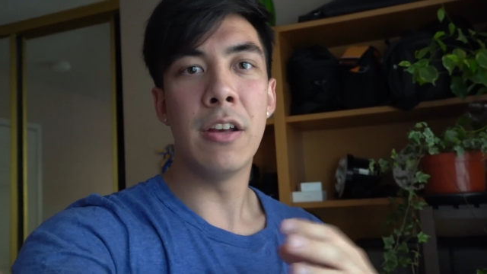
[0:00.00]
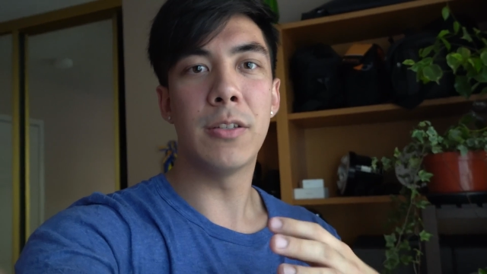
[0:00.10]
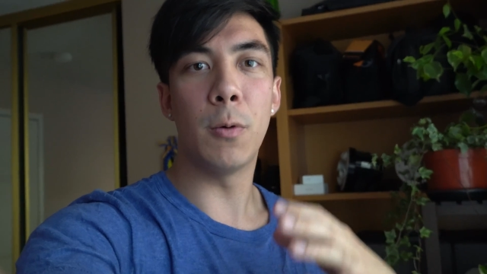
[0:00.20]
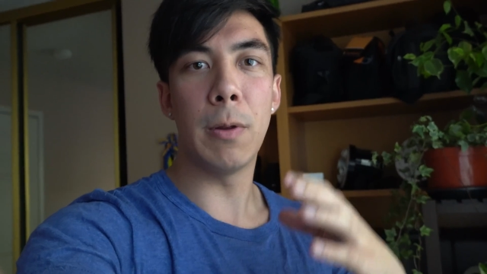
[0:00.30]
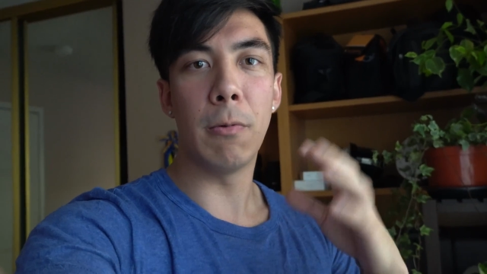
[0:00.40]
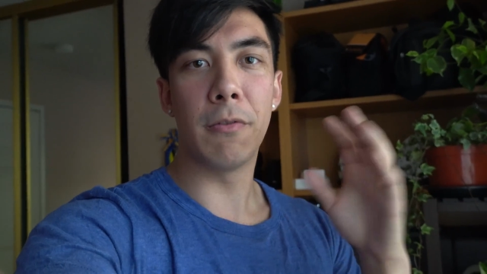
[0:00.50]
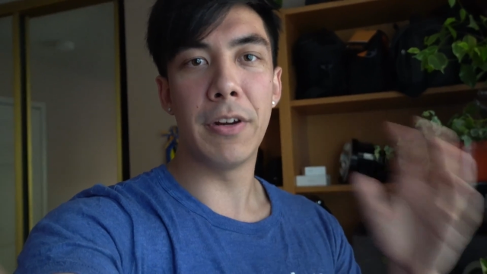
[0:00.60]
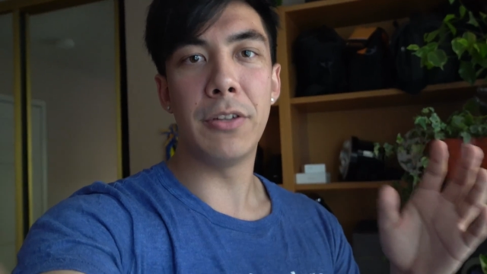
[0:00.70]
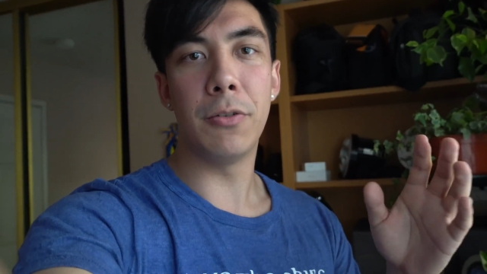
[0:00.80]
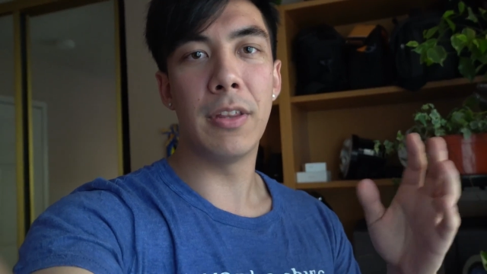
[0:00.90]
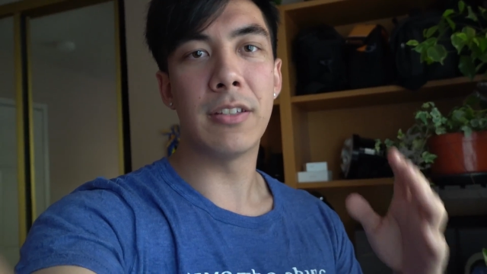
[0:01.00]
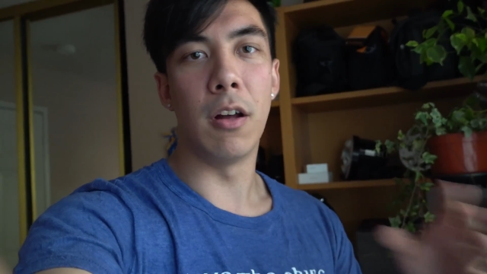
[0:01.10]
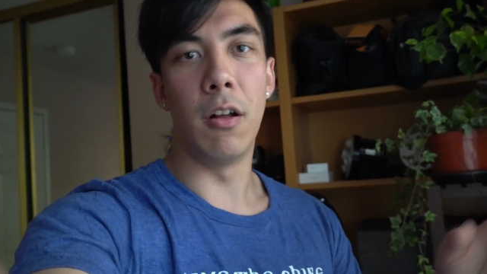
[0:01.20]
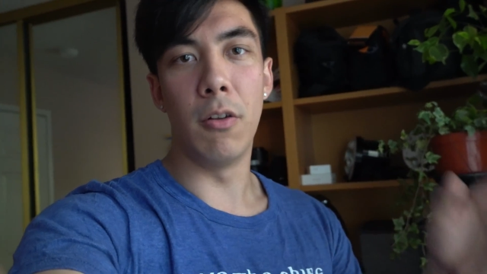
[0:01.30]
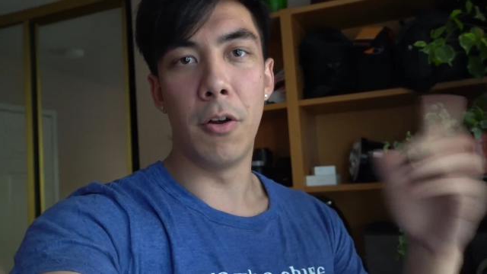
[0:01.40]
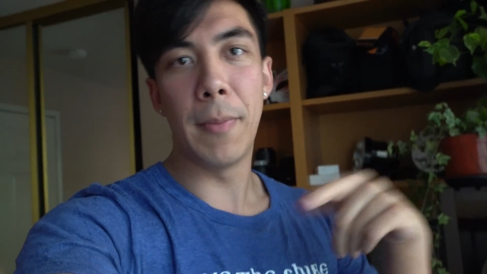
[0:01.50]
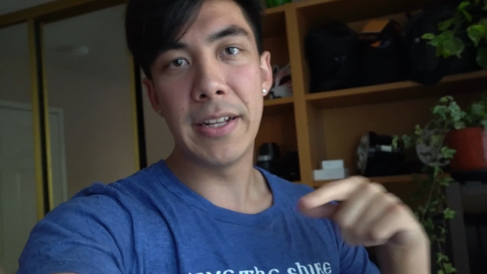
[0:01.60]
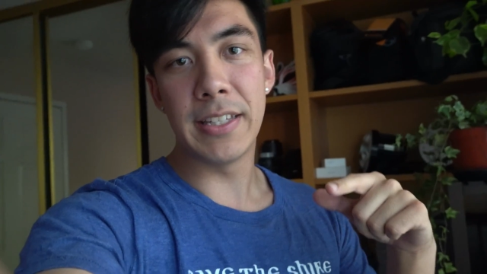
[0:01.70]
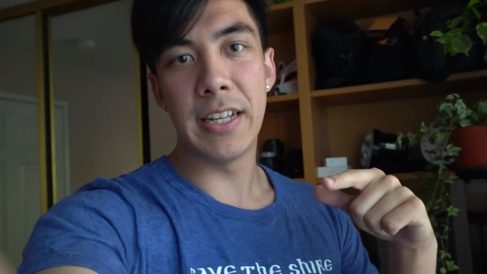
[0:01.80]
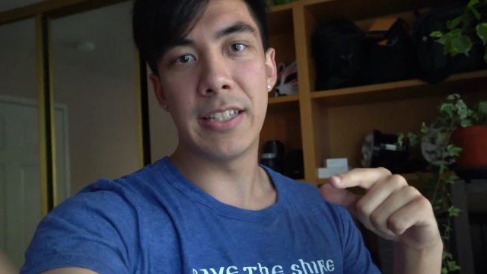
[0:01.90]
so we will redo this all on my
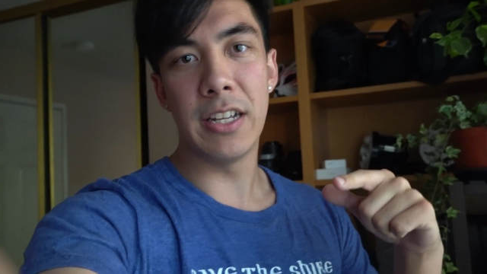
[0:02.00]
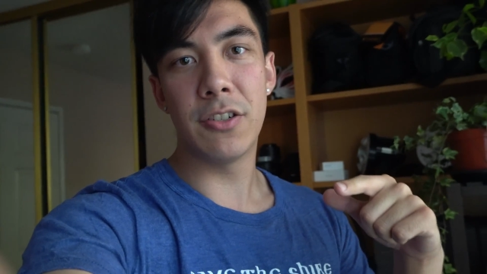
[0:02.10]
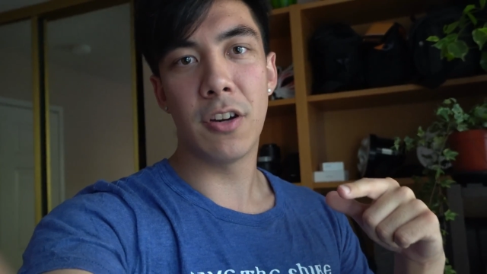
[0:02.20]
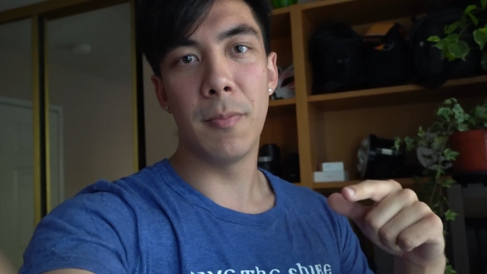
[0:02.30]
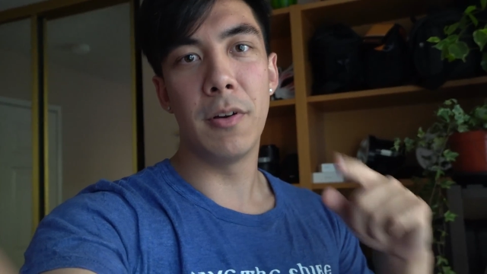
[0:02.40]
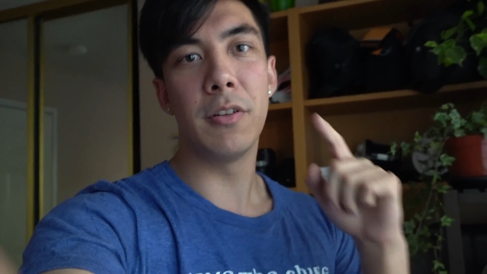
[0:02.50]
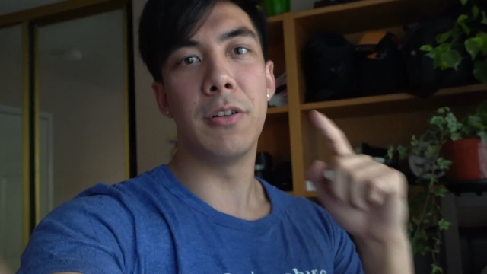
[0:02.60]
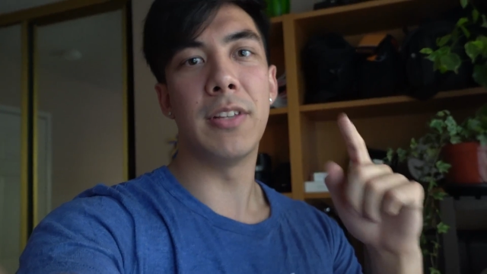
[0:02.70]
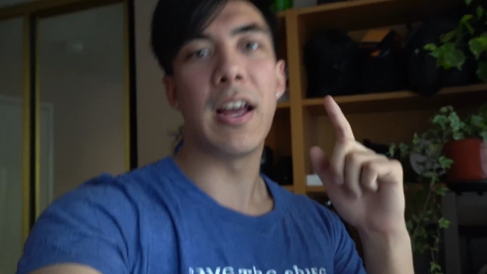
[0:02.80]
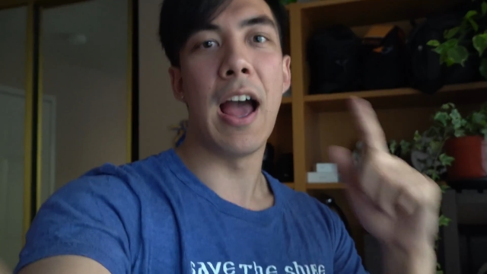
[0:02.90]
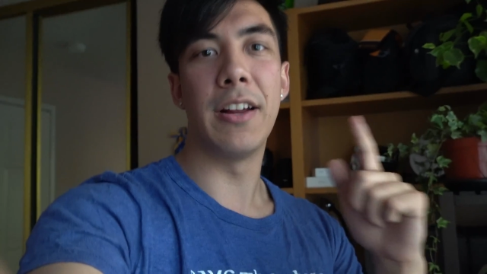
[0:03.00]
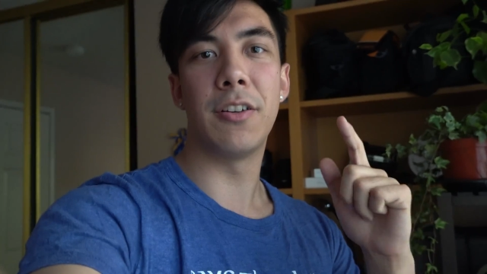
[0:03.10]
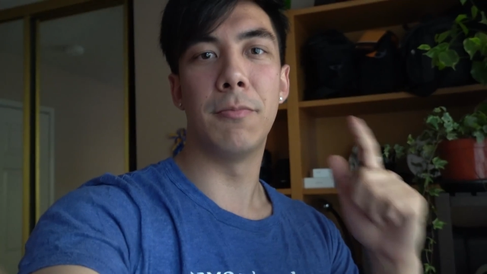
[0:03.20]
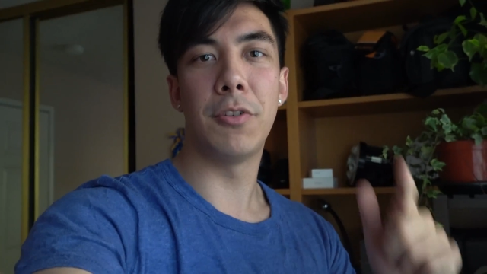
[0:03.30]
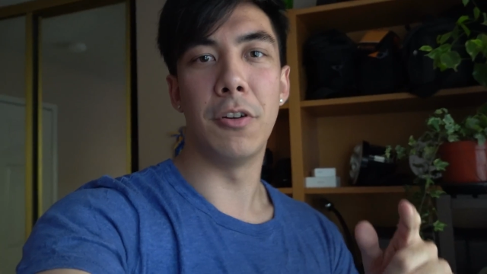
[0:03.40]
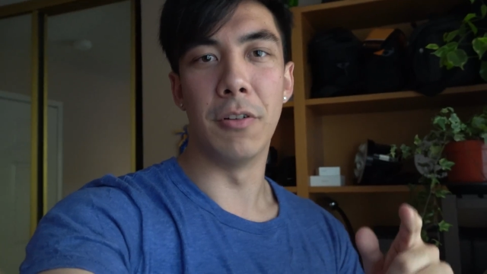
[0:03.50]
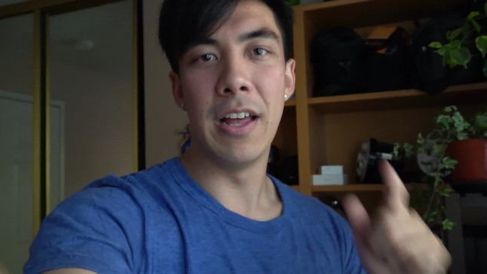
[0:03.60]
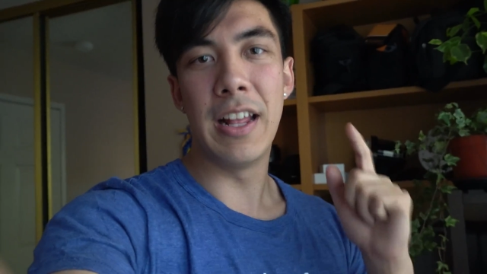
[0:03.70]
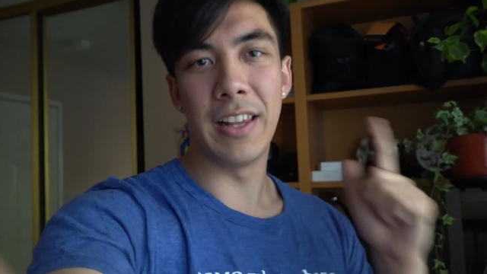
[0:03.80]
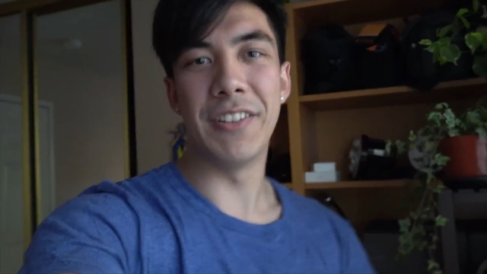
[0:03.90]
ZSH terminal using iTerm2.